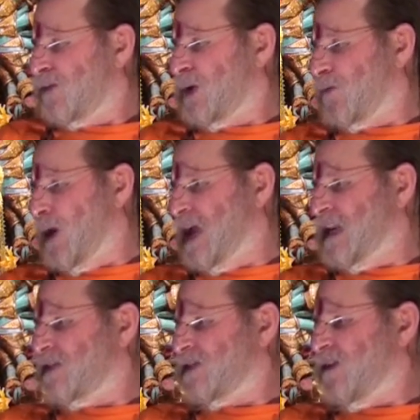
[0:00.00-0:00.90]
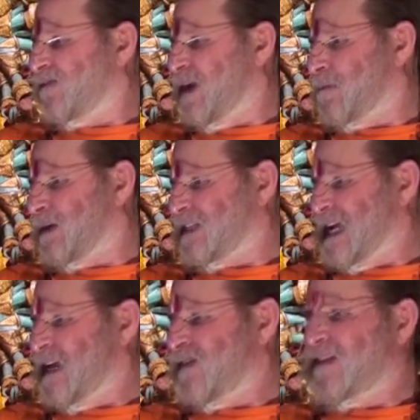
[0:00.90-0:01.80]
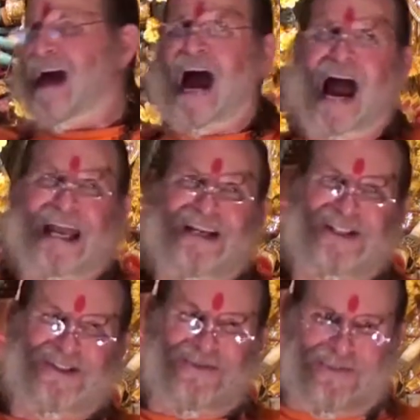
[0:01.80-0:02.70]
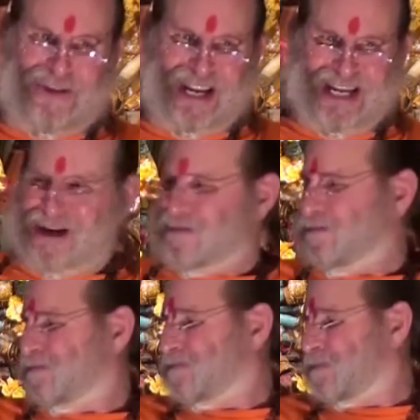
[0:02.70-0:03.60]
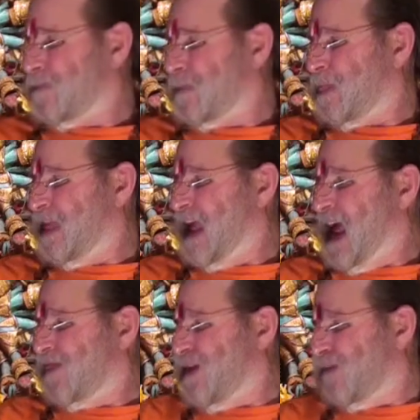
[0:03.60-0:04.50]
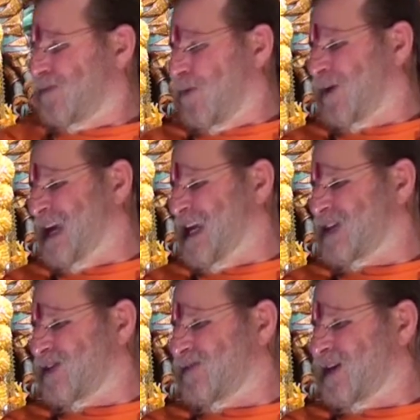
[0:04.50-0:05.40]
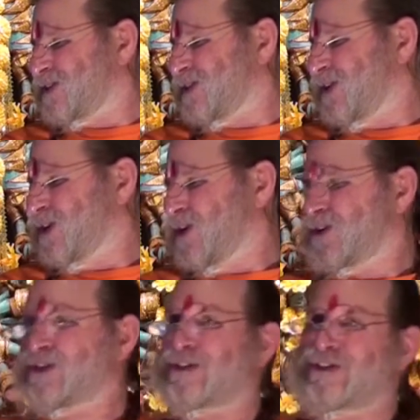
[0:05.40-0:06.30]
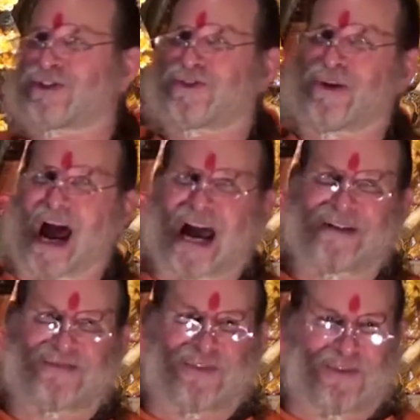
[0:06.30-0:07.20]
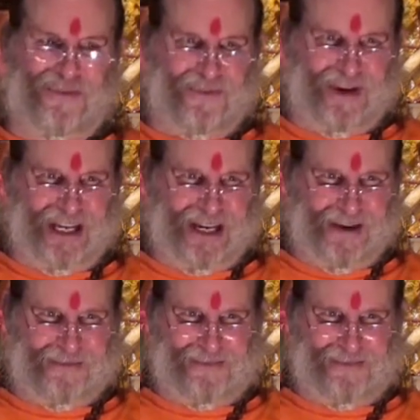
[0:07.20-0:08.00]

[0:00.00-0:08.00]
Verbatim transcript: The greatest of them attain the highest freedom, and therefore each of us should strive for freedom.